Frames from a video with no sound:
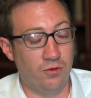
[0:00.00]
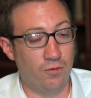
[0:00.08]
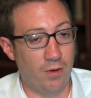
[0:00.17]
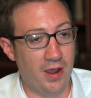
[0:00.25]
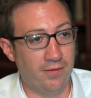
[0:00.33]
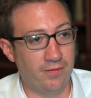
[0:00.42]

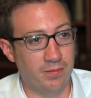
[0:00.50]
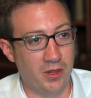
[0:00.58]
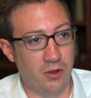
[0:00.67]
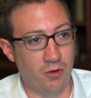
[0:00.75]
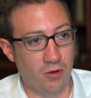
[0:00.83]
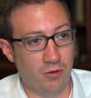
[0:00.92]
derived from
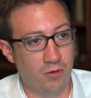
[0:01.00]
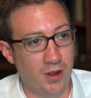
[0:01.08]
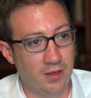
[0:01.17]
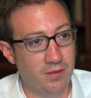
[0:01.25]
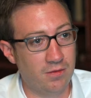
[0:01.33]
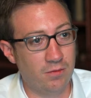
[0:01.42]
the neural
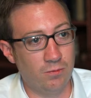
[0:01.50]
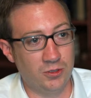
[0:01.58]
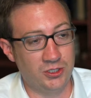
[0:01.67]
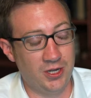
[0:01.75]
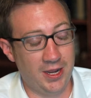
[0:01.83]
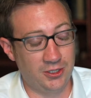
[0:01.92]
crest,
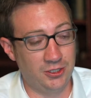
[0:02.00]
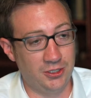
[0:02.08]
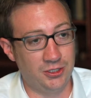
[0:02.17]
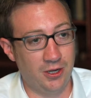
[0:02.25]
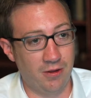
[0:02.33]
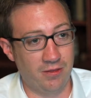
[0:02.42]
which actually
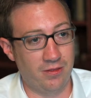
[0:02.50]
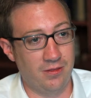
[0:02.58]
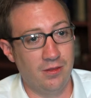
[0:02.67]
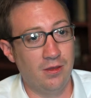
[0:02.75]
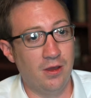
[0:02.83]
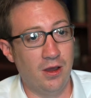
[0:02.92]
shares
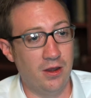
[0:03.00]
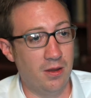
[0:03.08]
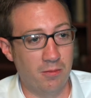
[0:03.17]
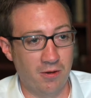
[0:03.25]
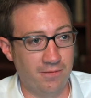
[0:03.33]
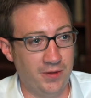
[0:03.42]
a
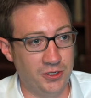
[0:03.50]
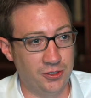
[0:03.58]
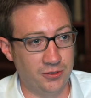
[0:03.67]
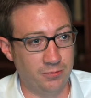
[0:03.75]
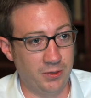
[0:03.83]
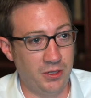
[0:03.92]
number of
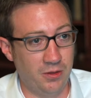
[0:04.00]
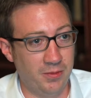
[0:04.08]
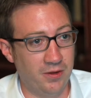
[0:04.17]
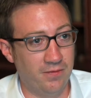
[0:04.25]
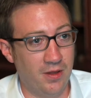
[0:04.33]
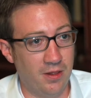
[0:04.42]
features with
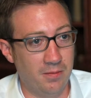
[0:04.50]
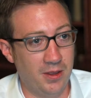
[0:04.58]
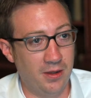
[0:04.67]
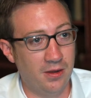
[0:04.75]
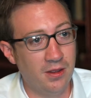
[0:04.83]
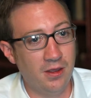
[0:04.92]
human
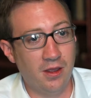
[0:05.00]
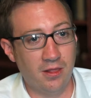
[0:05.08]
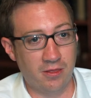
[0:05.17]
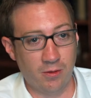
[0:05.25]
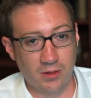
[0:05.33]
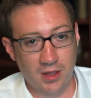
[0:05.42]
development.
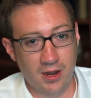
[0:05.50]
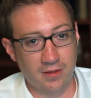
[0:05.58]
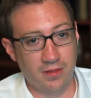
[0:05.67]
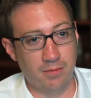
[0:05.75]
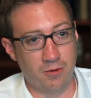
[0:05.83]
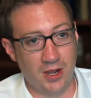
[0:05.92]
And so a lot
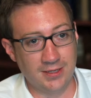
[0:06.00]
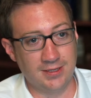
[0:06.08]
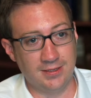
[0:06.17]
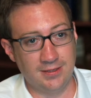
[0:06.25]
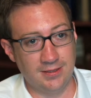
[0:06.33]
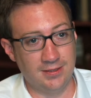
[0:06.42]
of the
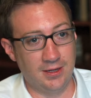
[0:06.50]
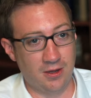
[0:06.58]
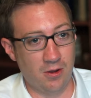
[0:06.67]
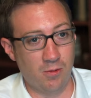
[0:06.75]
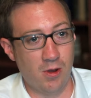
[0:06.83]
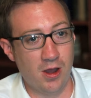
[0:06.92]
processes that
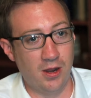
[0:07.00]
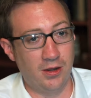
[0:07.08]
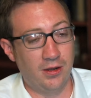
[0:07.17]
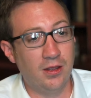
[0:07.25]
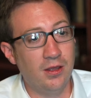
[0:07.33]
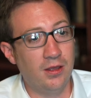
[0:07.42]
go
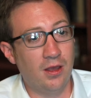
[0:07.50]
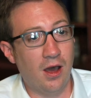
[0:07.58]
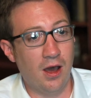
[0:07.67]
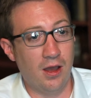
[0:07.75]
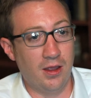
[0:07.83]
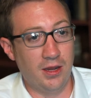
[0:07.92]
on
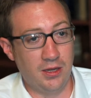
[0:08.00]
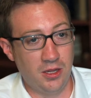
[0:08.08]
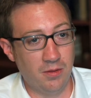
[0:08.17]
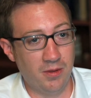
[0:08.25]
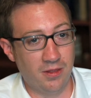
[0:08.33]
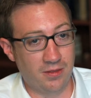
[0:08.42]
uh, in
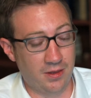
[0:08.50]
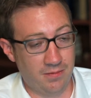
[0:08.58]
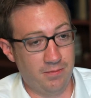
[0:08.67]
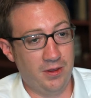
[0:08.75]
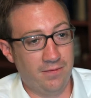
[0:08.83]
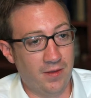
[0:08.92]
humans
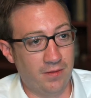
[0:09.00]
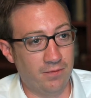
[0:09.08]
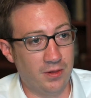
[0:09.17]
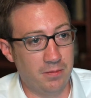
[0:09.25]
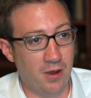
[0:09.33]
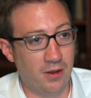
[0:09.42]
can be
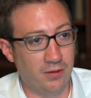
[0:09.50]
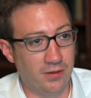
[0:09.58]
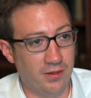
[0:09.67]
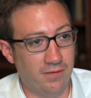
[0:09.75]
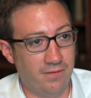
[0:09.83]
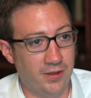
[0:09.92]
faithfully
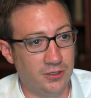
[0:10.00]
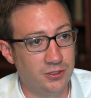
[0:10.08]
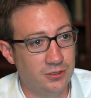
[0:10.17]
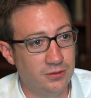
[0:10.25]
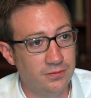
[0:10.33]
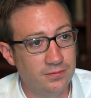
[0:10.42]
modeled in the fish.